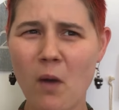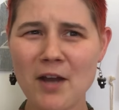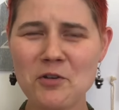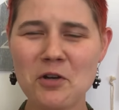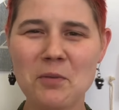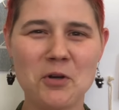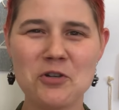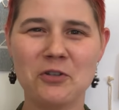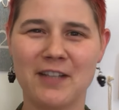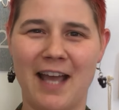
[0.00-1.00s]
why do
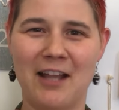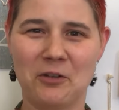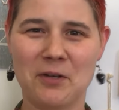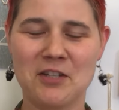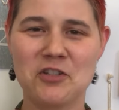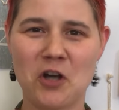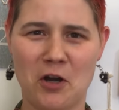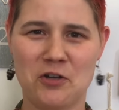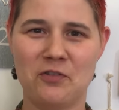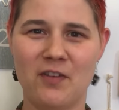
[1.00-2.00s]
commercial galleries
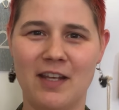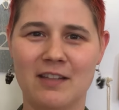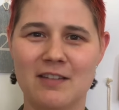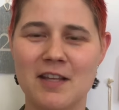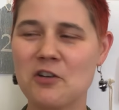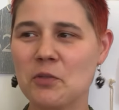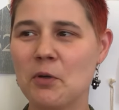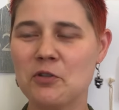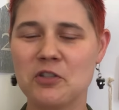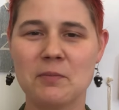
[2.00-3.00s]
charge fees? They're
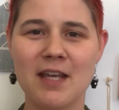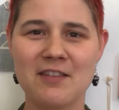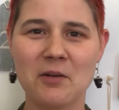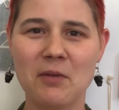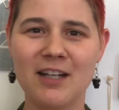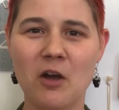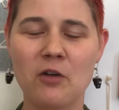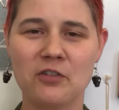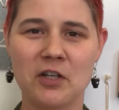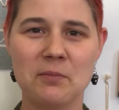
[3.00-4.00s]
supposed to make their money
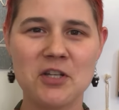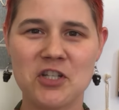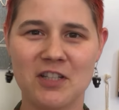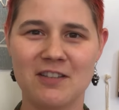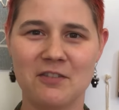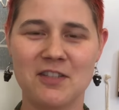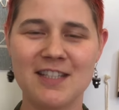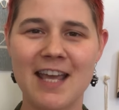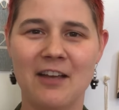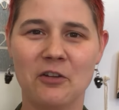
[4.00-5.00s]
off commissions of
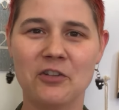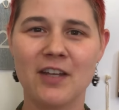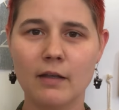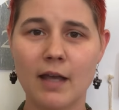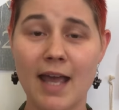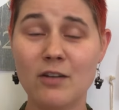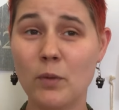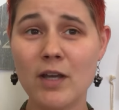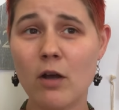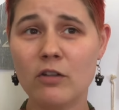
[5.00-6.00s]
sales. And
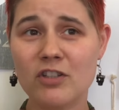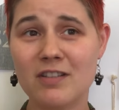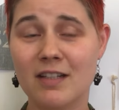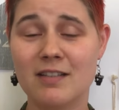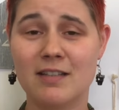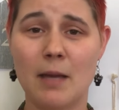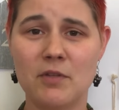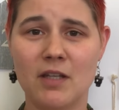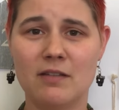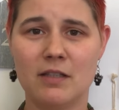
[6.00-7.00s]
we all just
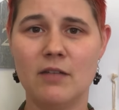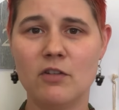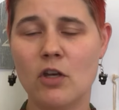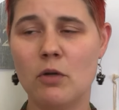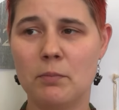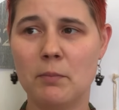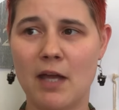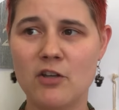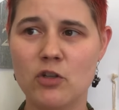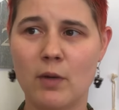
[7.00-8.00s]
accept this, even though it
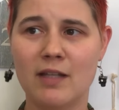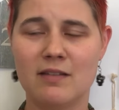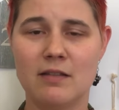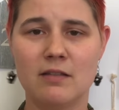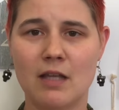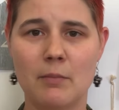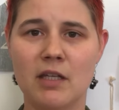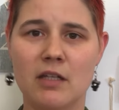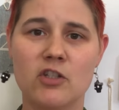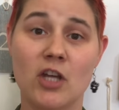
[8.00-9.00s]
perpetuates
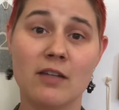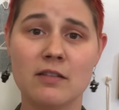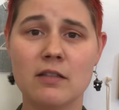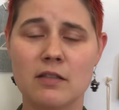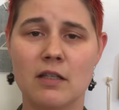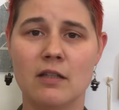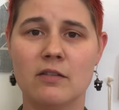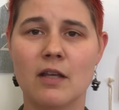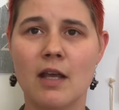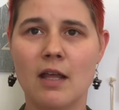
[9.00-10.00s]
systemic
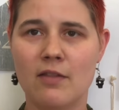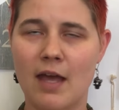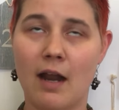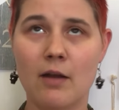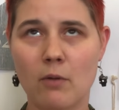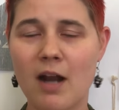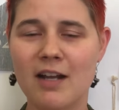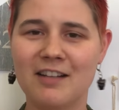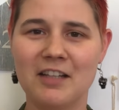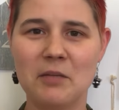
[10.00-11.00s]
injustices that,
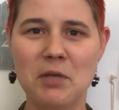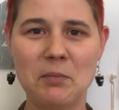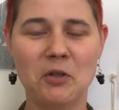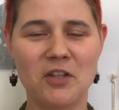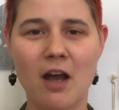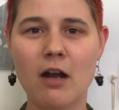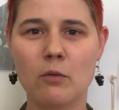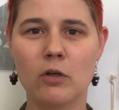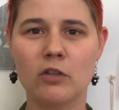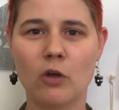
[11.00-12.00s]
ironically, people in the art
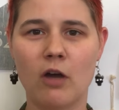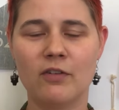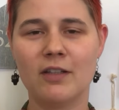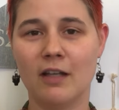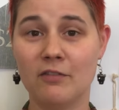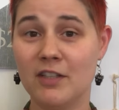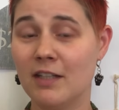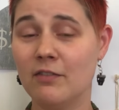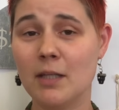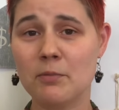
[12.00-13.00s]
world often love to
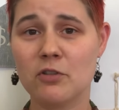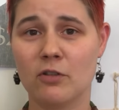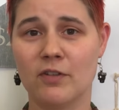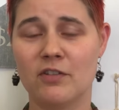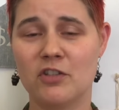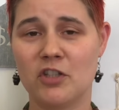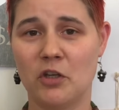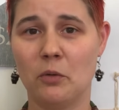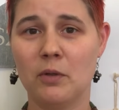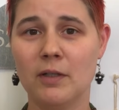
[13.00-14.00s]
give lip service
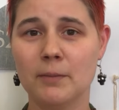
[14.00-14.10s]
to.